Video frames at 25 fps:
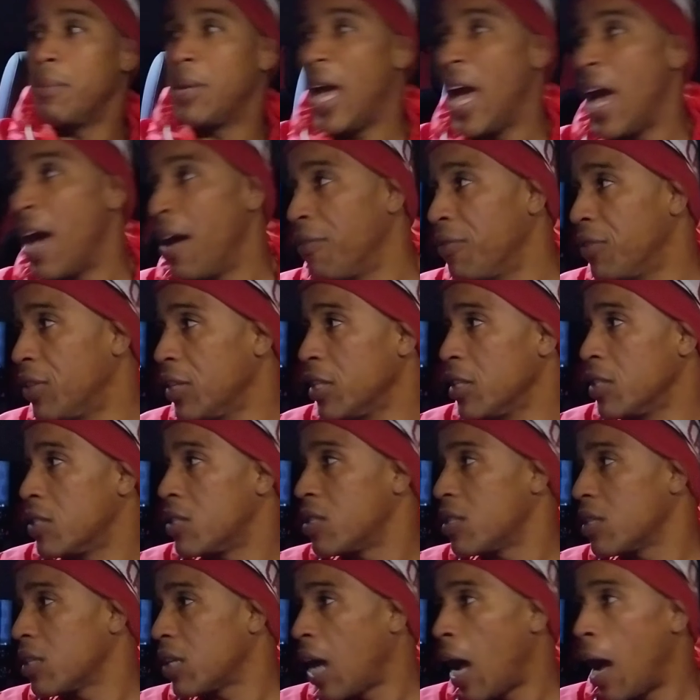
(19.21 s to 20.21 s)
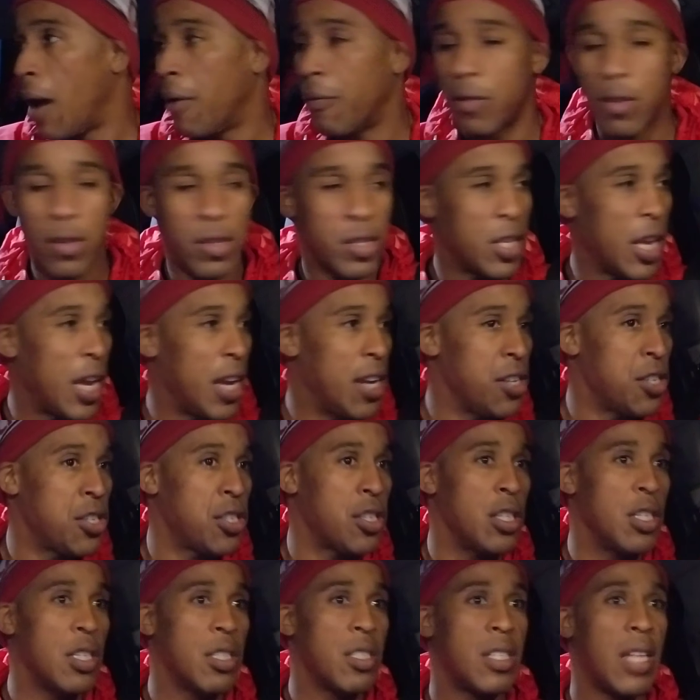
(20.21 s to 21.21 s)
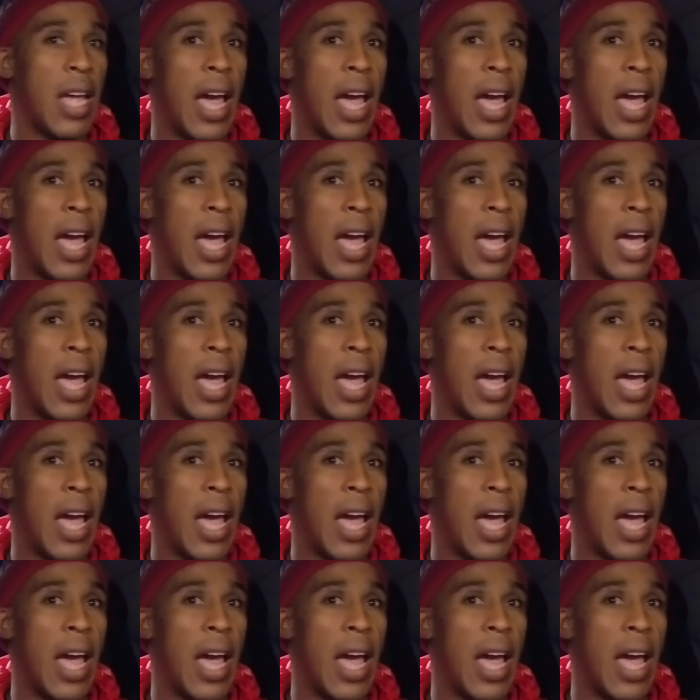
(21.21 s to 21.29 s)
to have these conversations,